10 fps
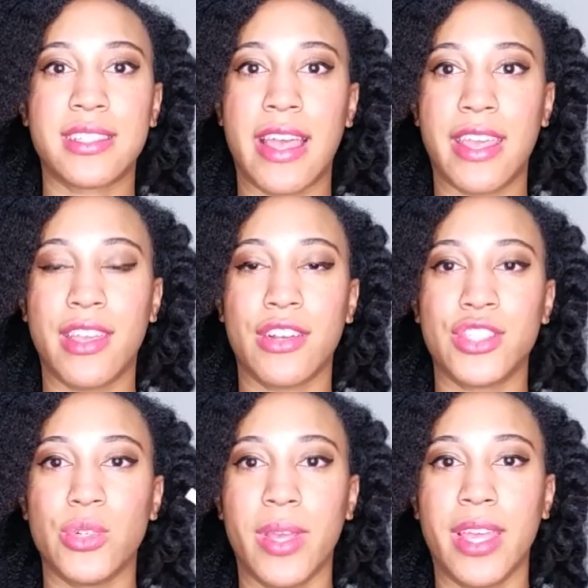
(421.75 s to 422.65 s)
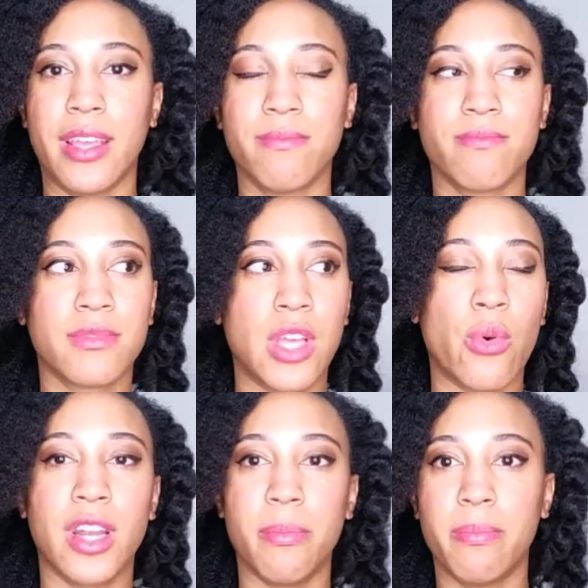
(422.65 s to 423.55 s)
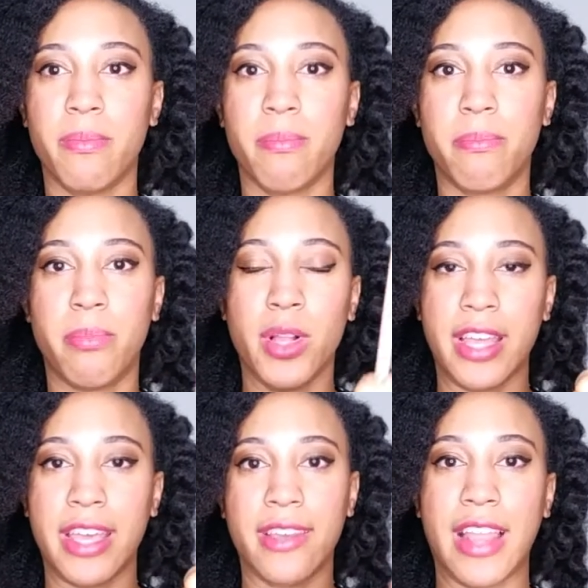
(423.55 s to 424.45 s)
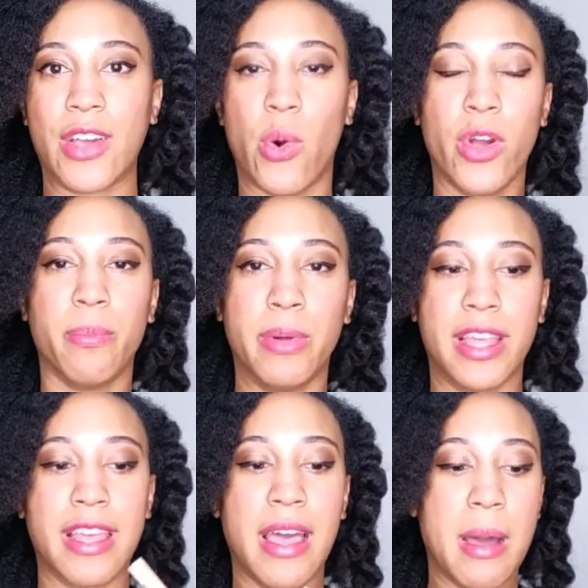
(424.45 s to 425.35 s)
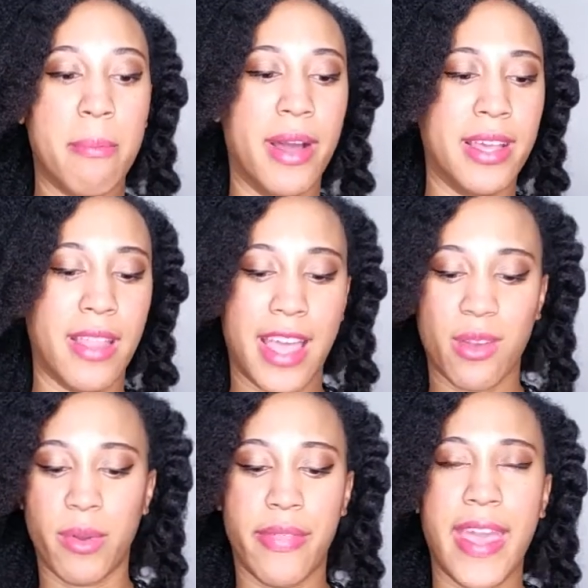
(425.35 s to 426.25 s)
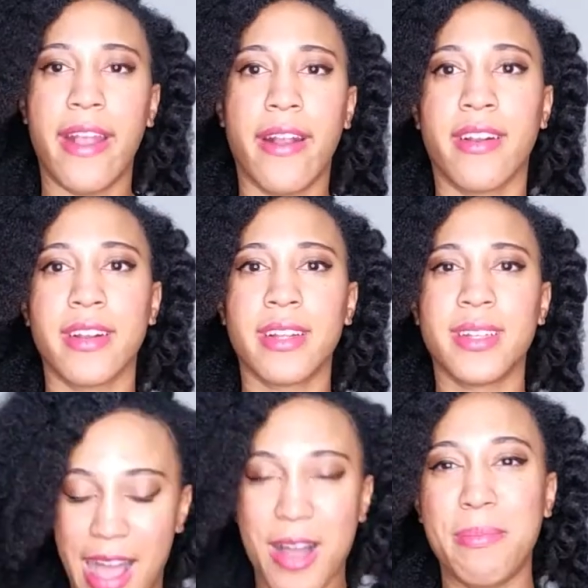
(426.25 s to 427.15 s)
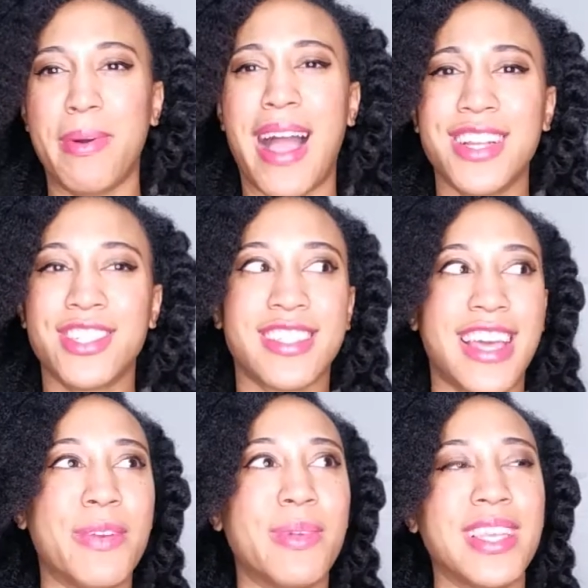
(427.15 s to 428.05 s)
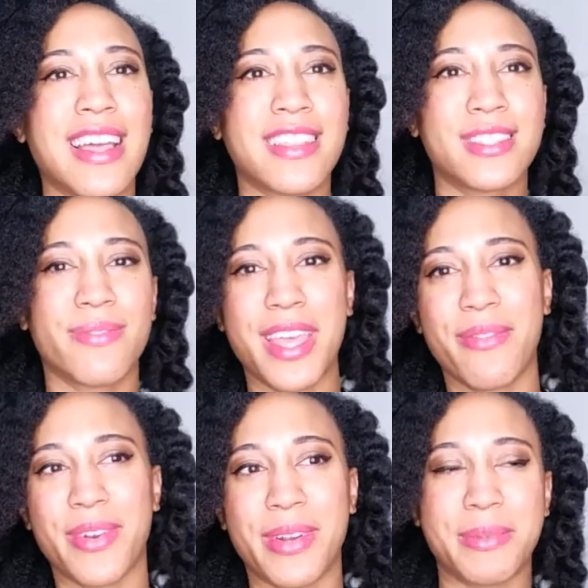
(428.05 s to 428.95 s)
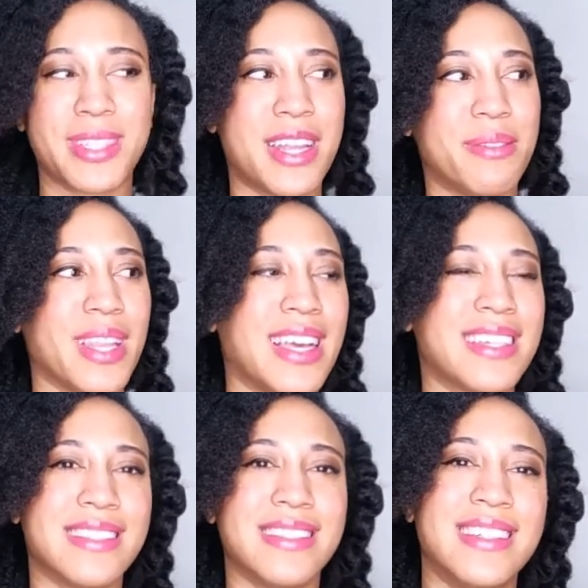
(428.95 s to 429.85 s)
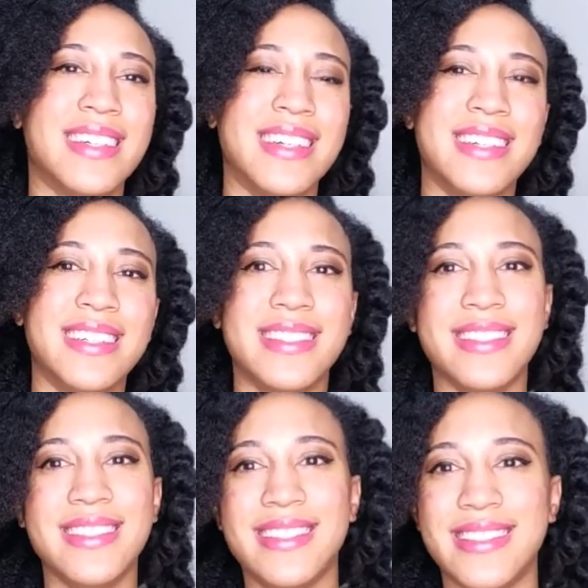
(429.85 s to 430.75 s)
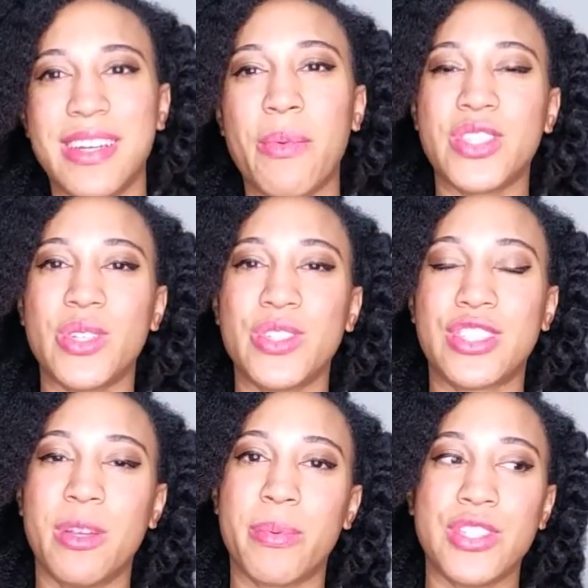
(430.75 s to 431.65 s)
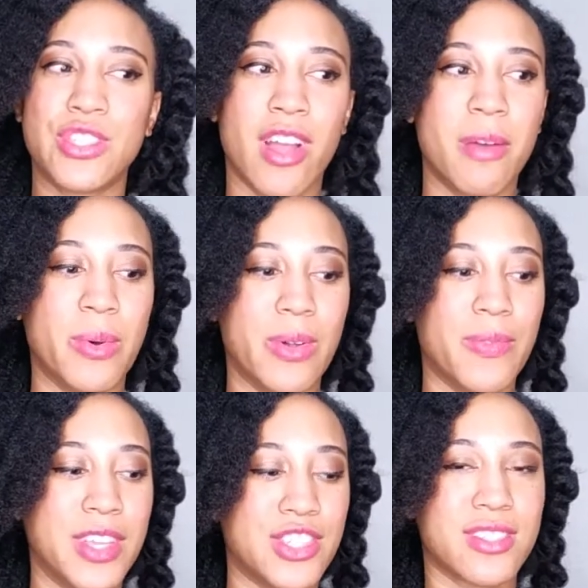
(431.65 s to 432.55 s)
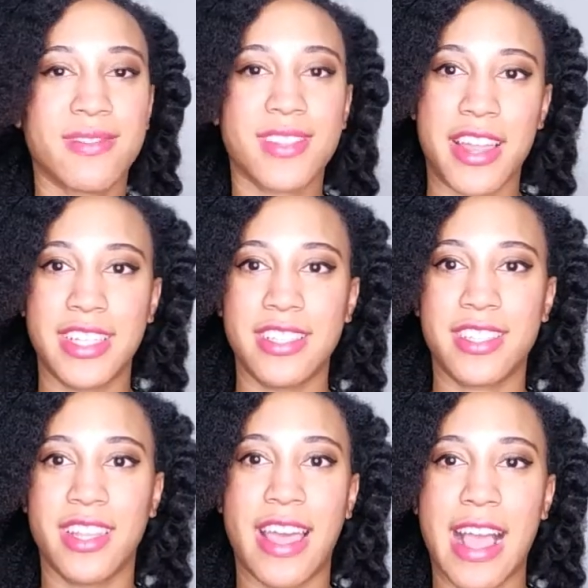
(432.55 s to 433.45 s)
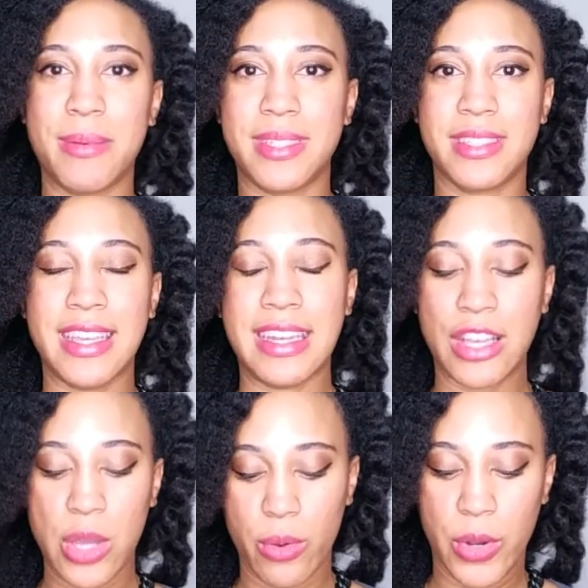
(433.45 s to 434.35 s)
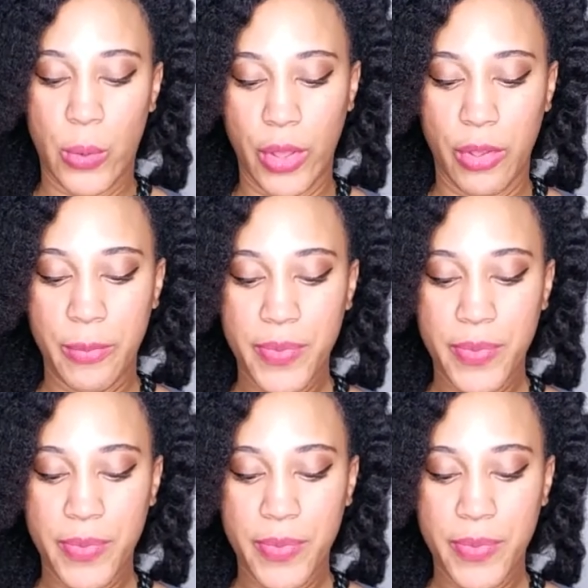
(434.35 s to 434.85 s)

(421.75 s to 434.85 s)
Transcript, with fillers: like you're doing coconut pulling, like oil pulling, but like with air. But I didn't really like this flavor. It was kind of like, oh, it wasn't super enjoyable. It just kind of tasted like I was eating coconut oil.